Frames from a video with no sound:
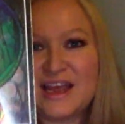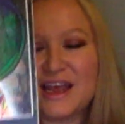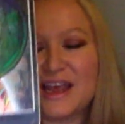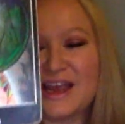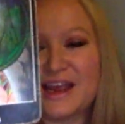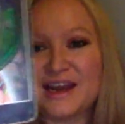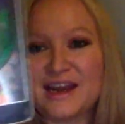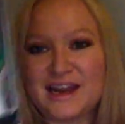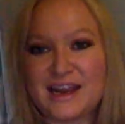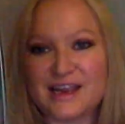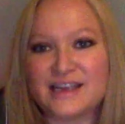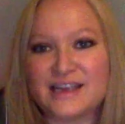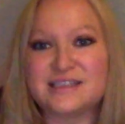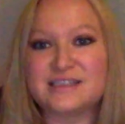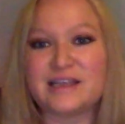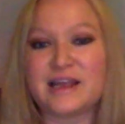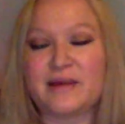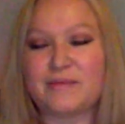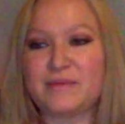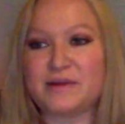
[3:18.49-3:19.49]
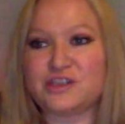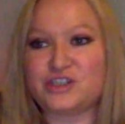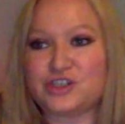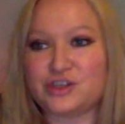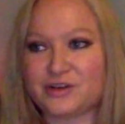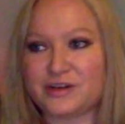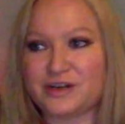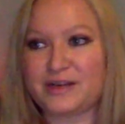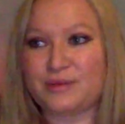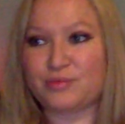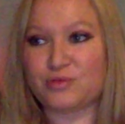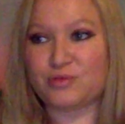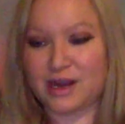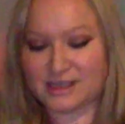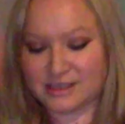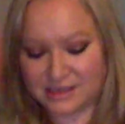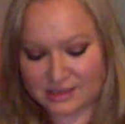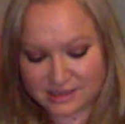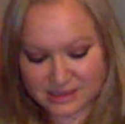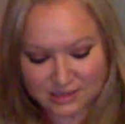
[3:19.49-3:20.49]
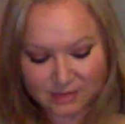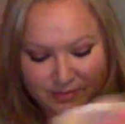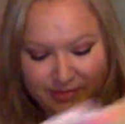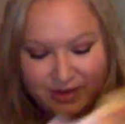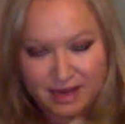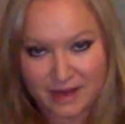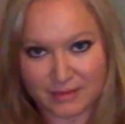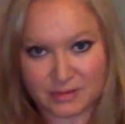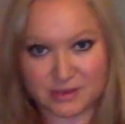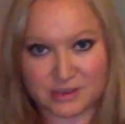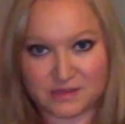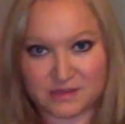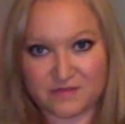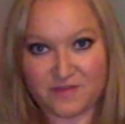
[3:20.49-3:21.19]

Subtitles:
It is a maturity process to be able to